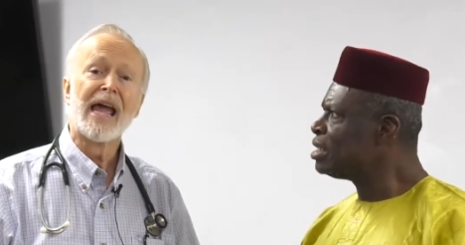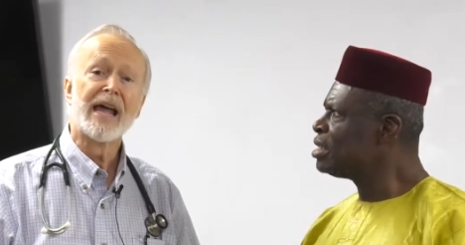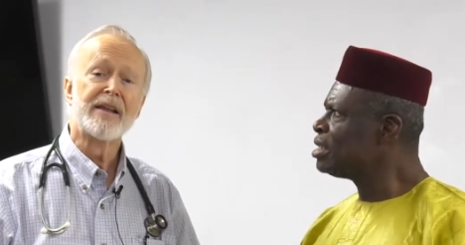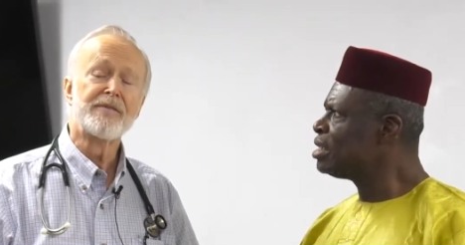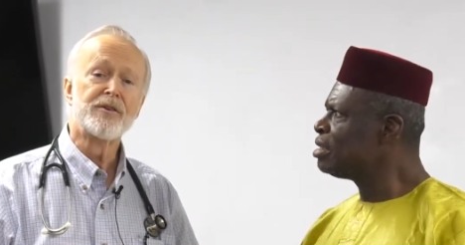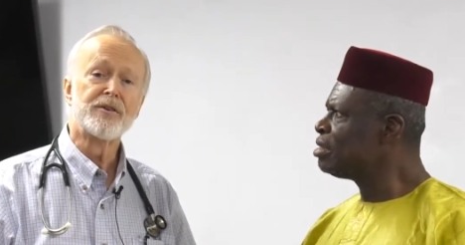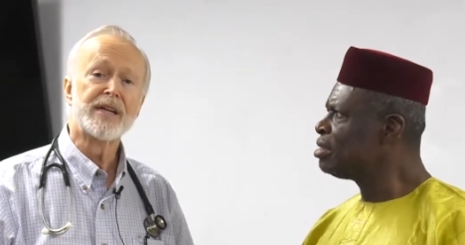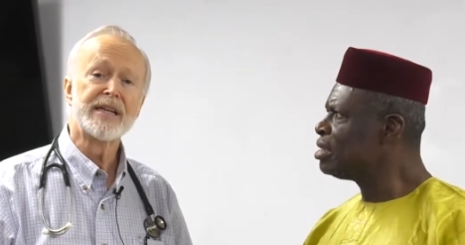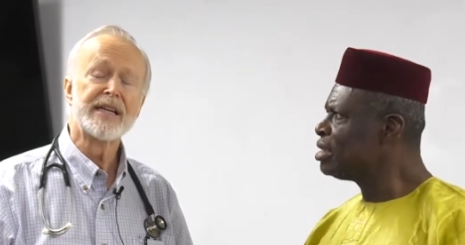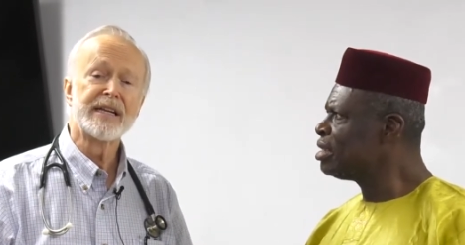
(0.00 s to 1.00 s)
Speaker 1: And if your
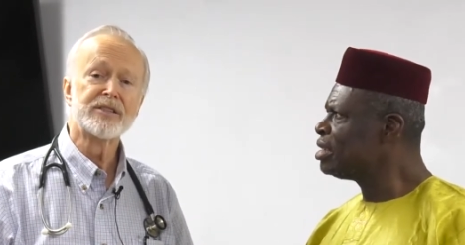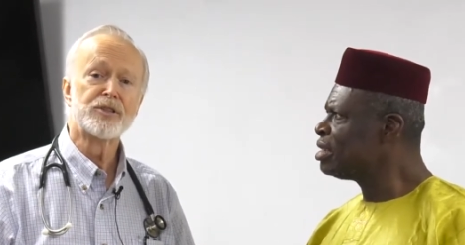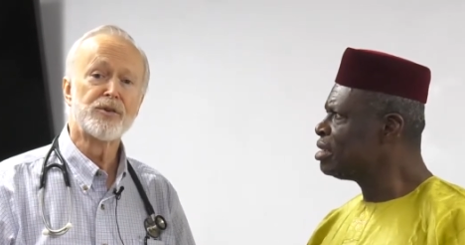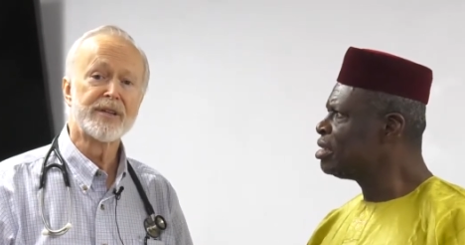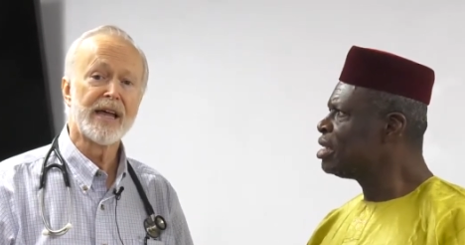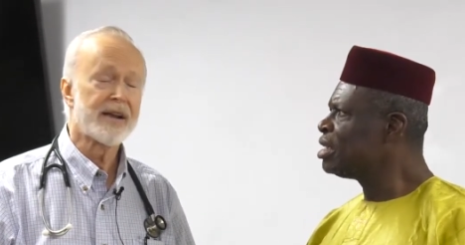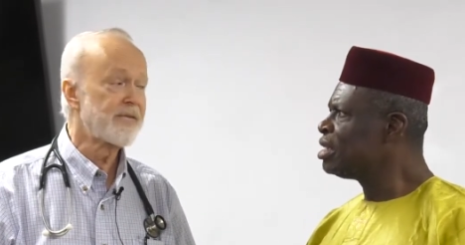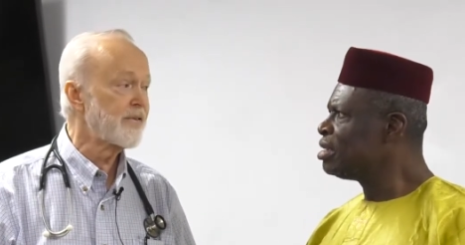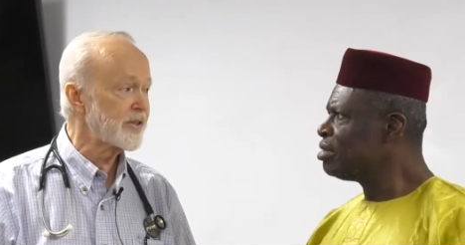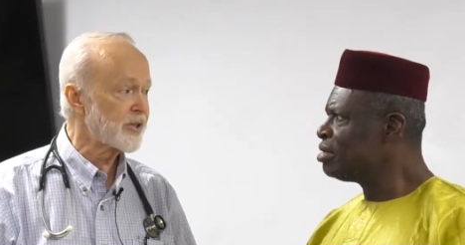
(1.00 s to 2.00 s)
kidney is doing that
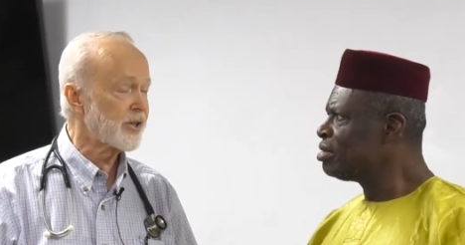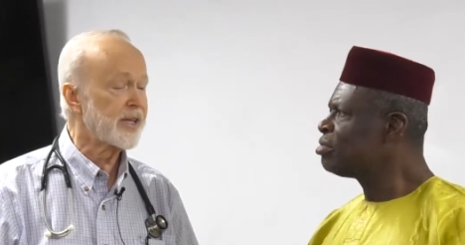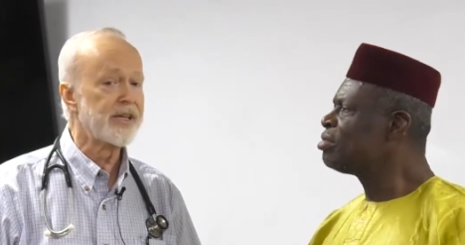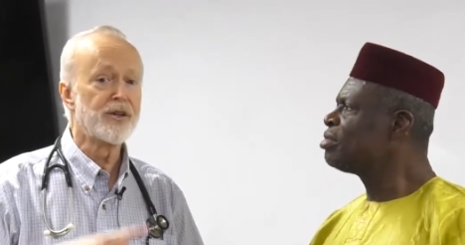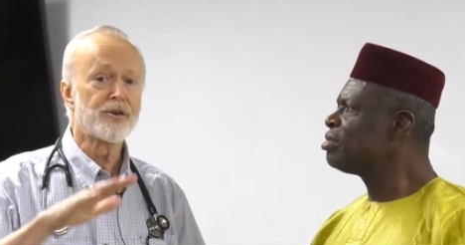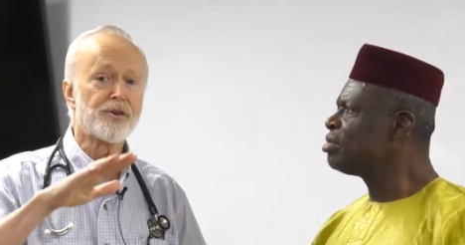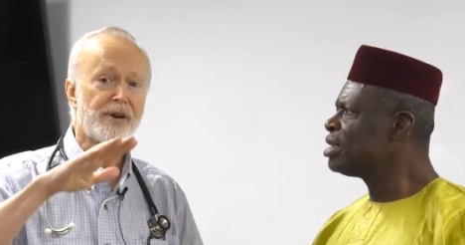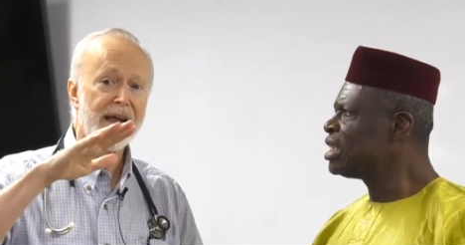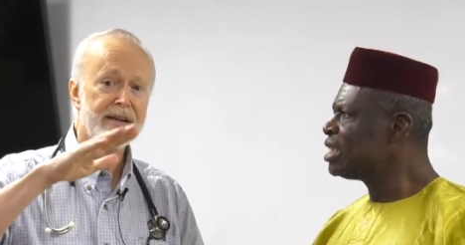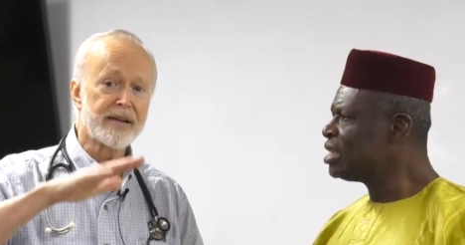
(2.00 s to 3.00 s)
efficiently, your
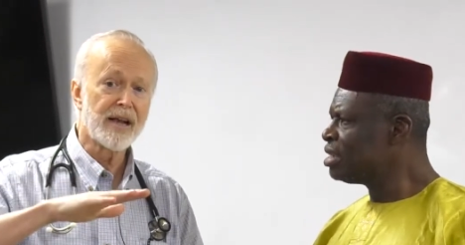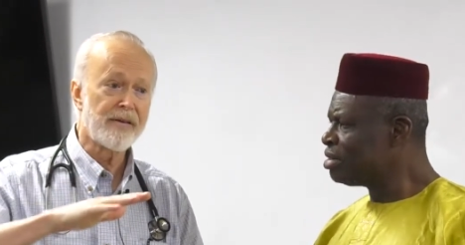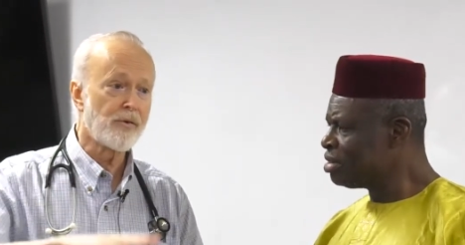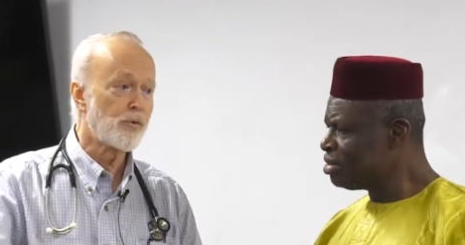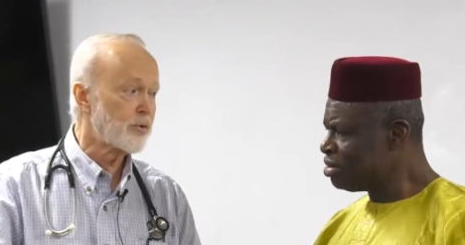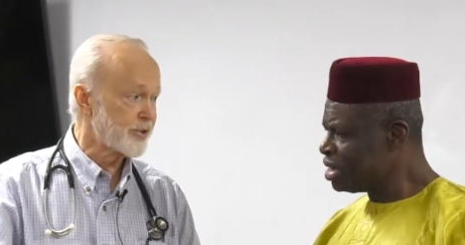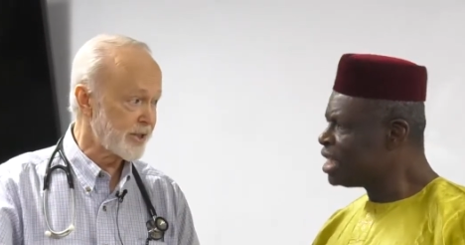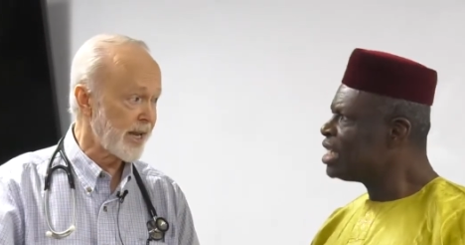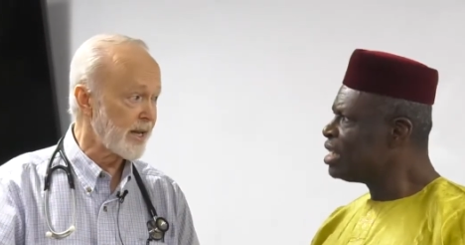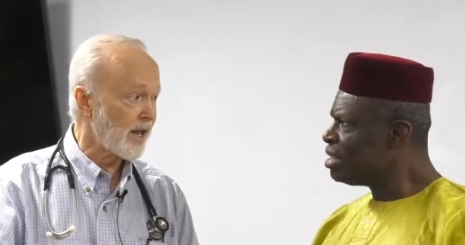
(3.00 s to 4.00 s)
creatinine level will
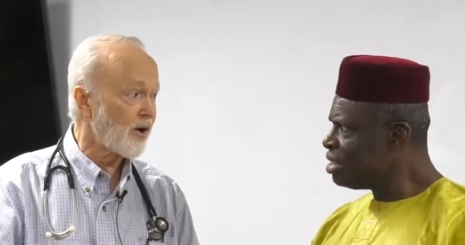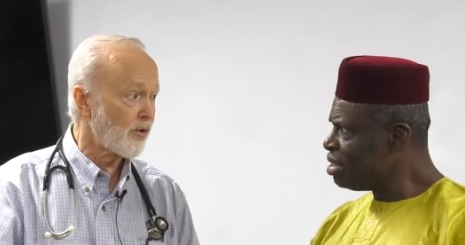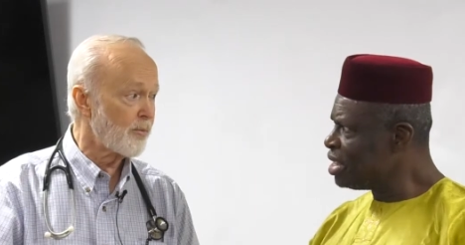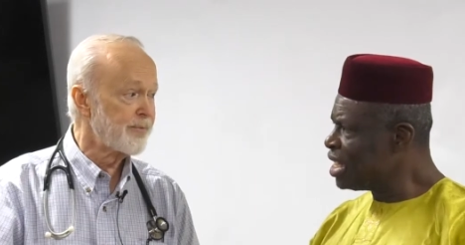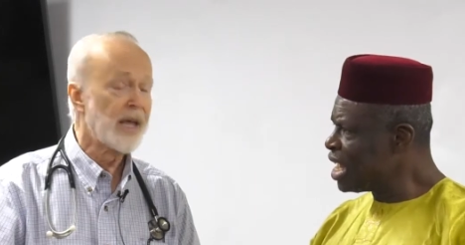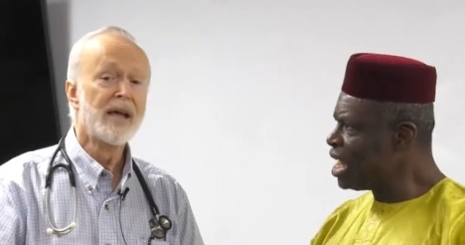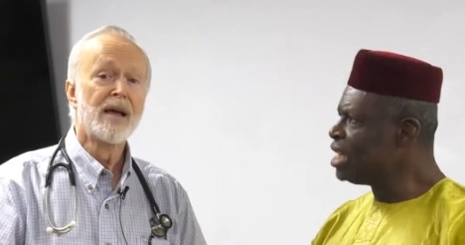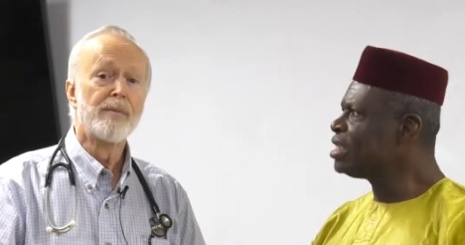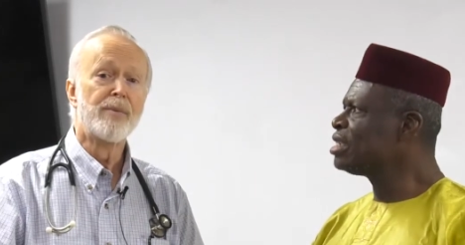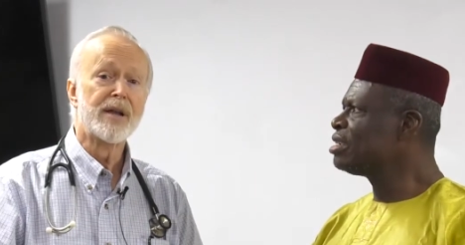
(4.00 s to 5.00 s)
stay low.
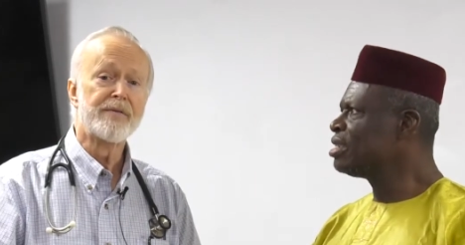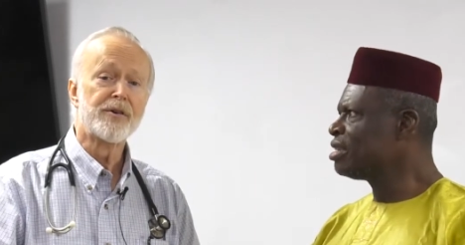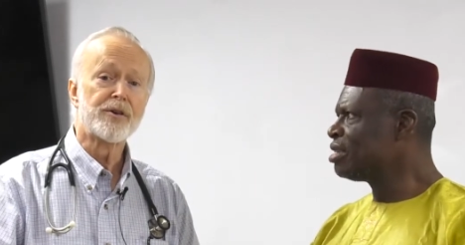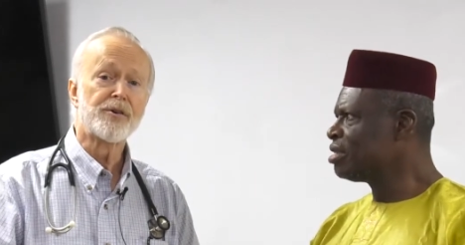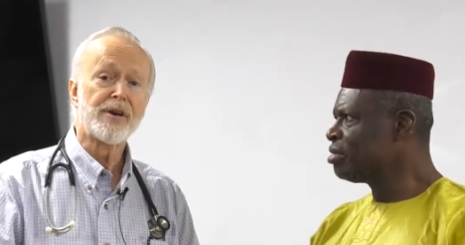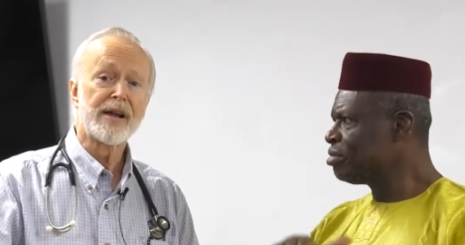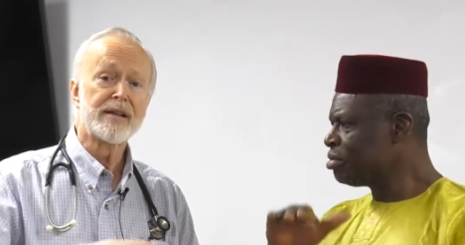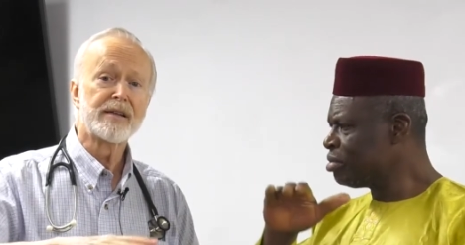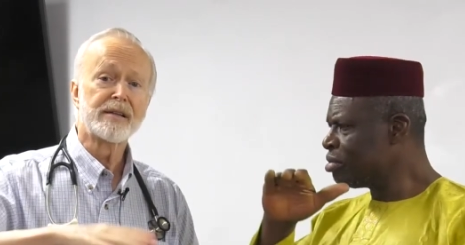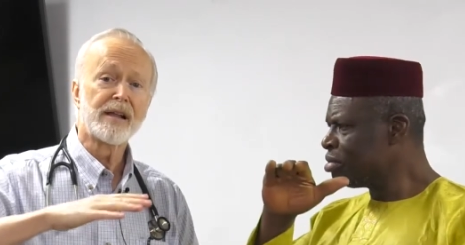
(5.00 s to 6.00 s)
Yes. But if your
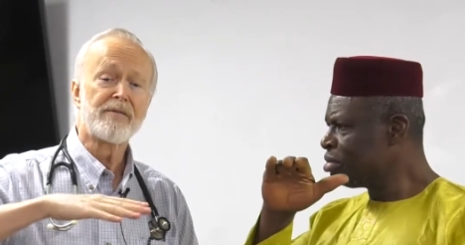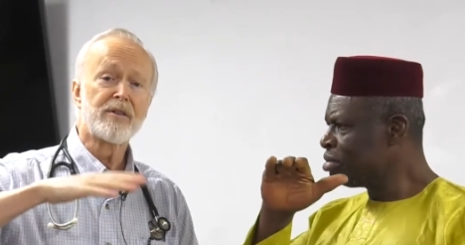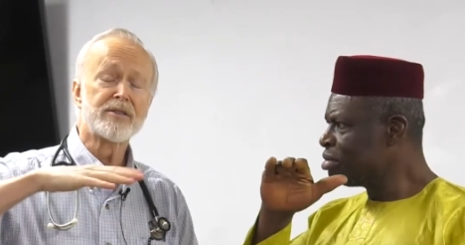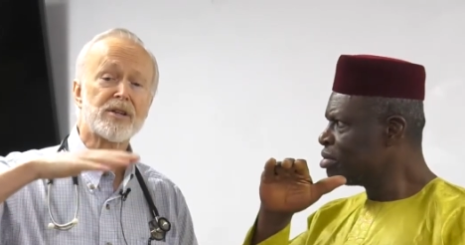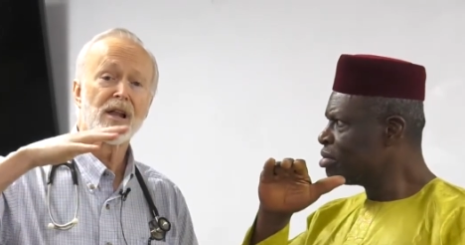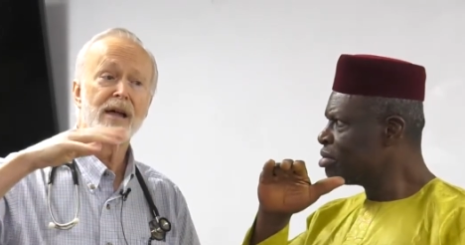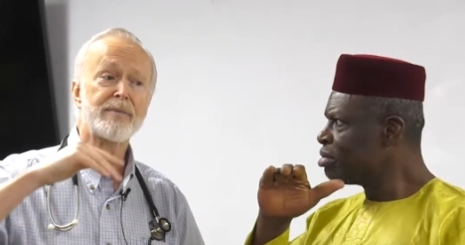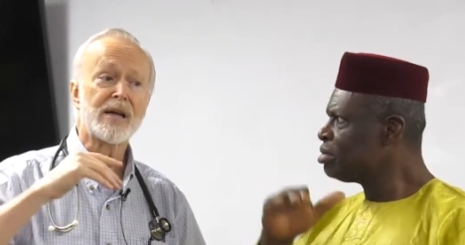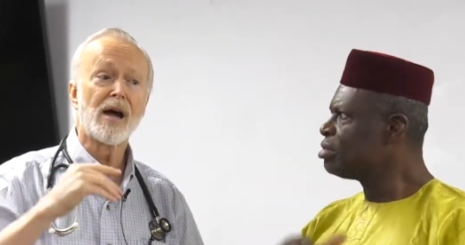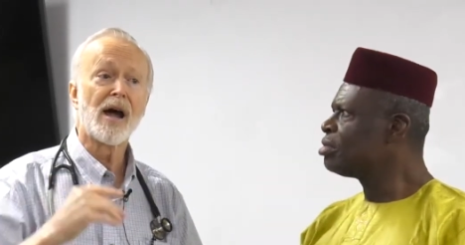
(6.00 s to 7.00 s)
creatinine level is
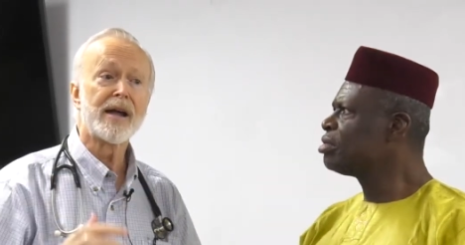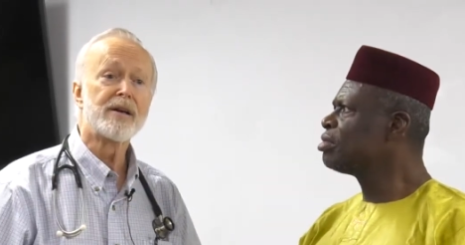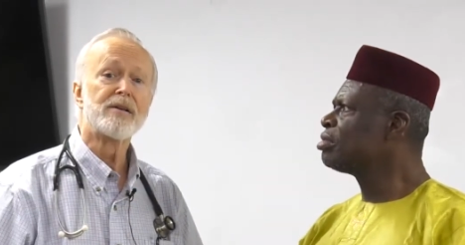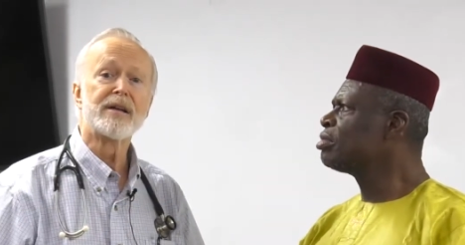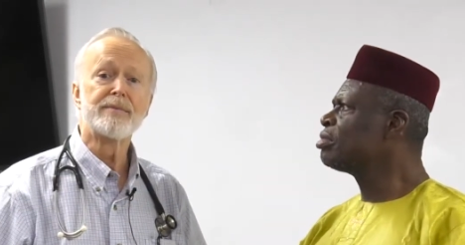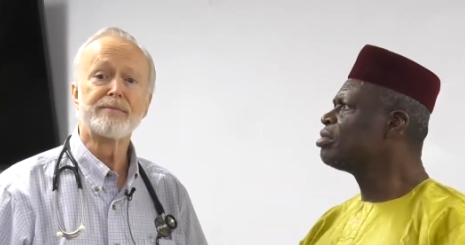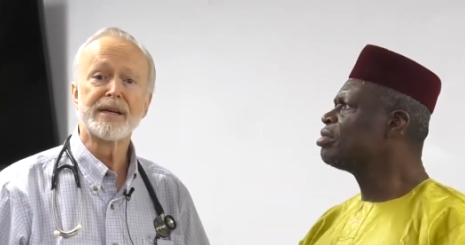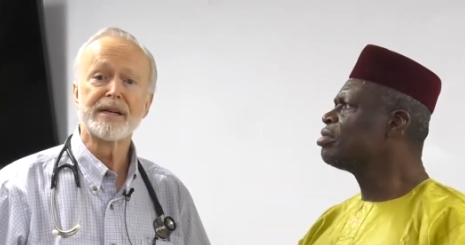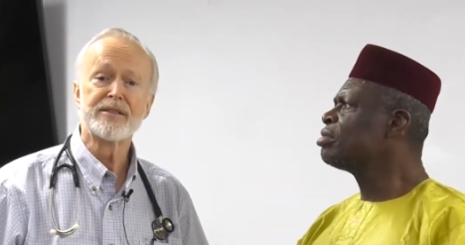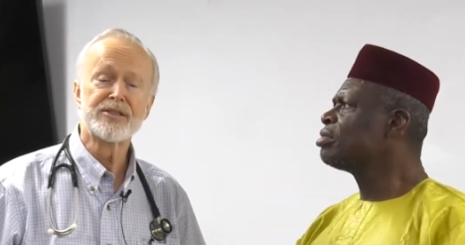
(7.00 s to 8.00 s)
climbing higher, it
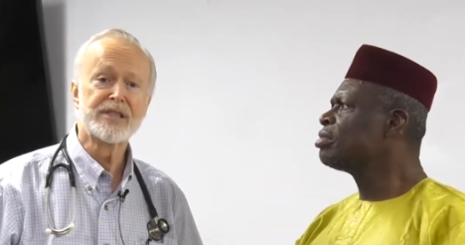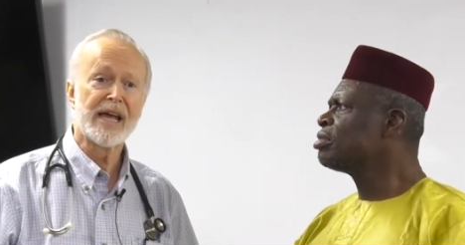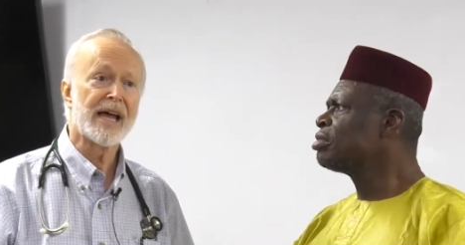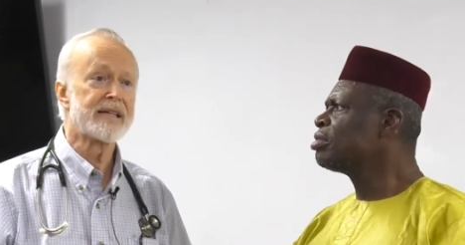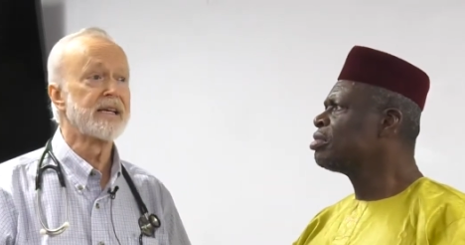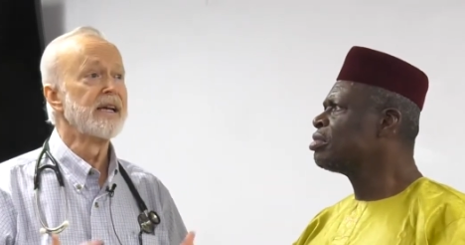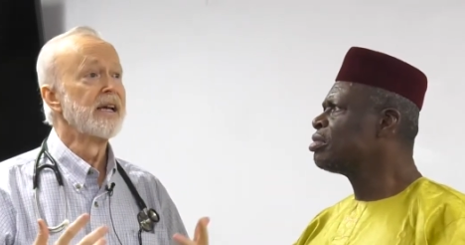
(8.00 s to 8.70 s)
means that